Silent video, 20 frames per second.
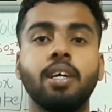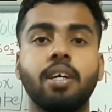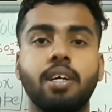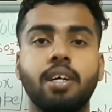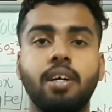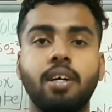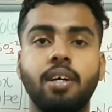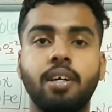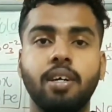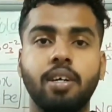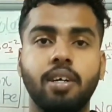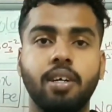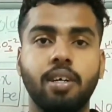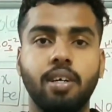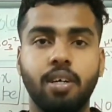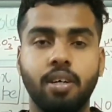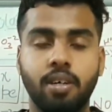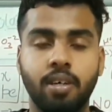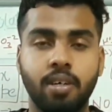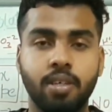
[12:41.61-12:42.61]

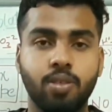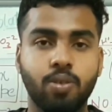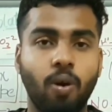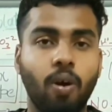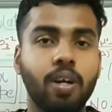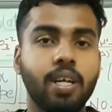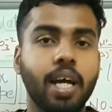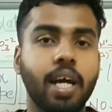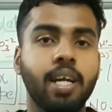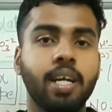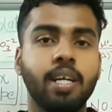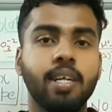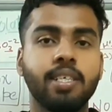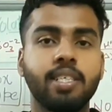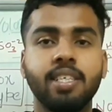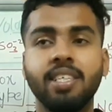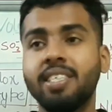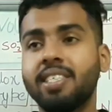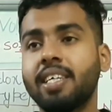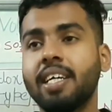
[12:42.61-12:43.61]
salt
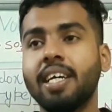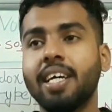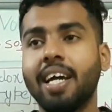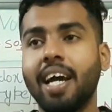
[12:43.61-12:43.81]
analysis,